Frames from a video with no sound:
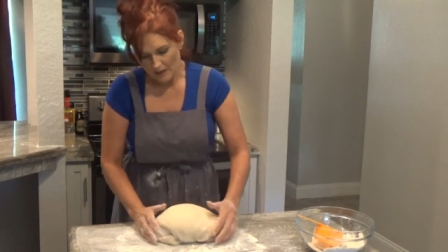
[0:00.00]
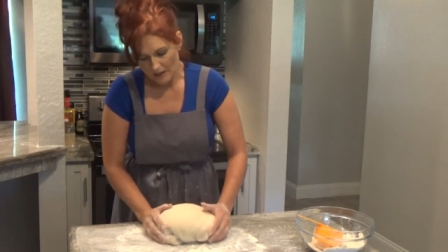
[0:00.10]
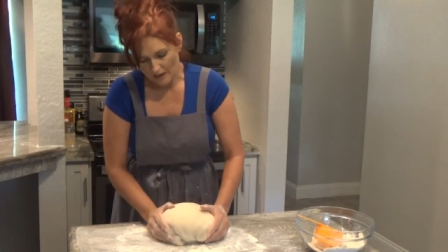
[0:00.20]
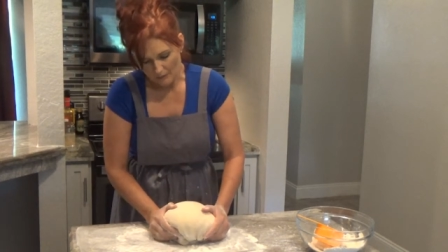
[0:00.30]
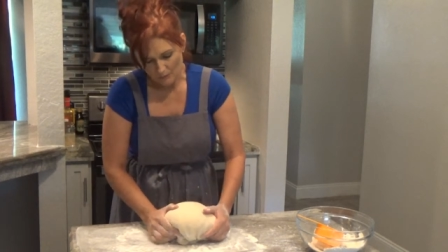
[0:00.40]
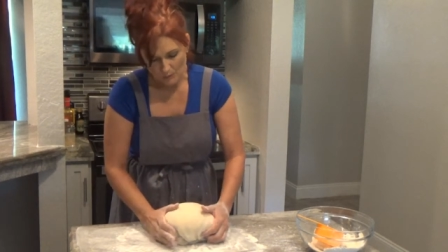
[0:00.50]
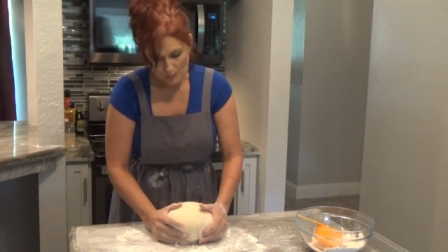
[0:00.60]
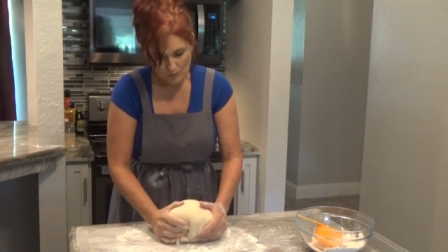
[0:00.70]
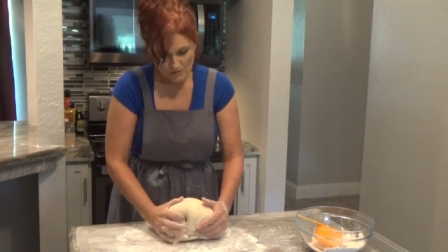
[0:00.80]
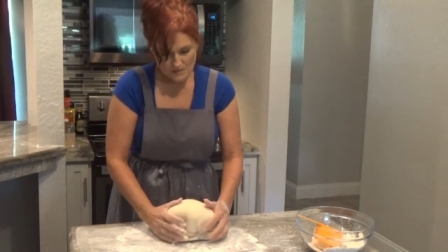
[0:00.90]
And we'll
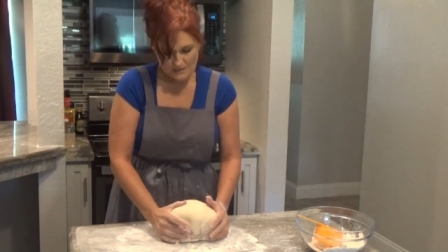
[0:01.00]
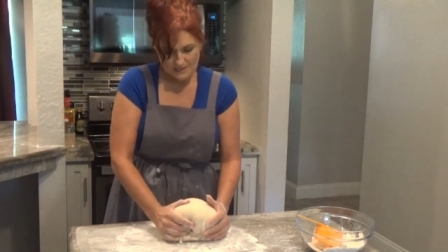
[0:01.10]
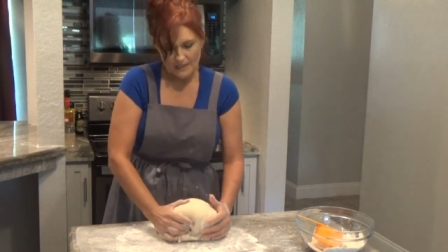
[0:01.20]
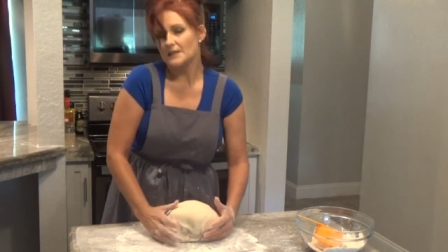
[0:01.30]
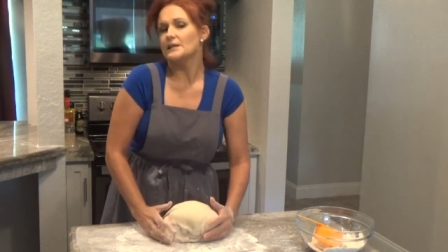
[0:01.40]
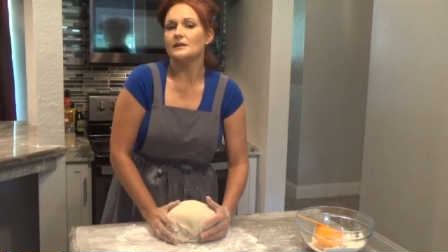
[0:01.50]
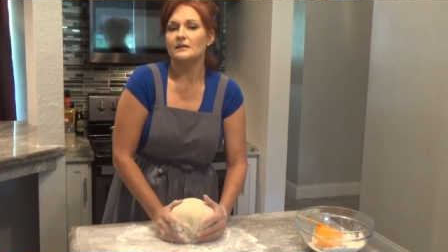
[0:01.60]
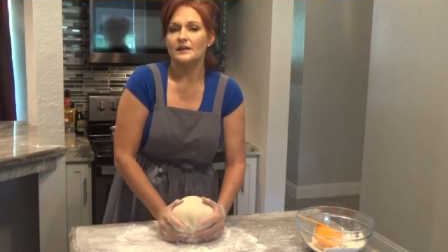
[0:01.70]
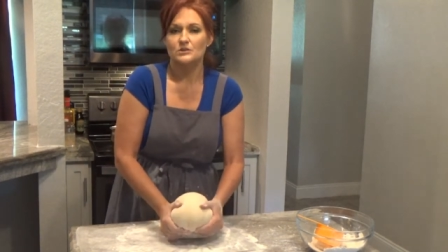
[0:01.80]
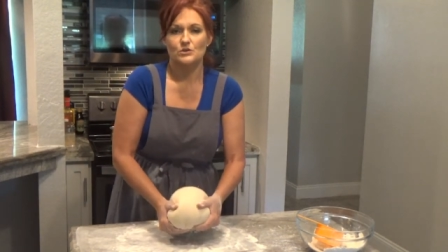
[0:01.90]
pour the sand in,
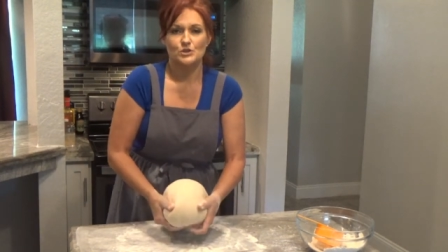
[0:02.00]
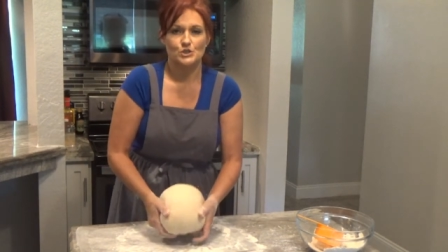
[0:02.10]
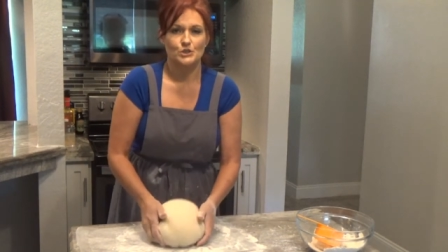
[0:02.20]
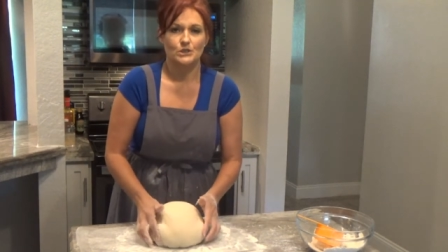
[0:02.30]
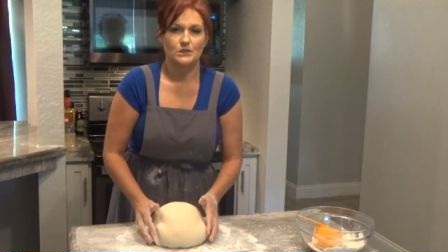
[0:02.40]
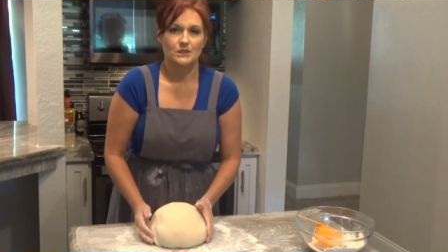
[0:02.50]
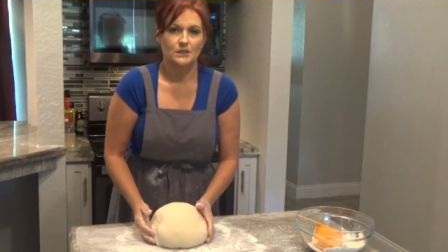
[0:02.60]
that's our sugar.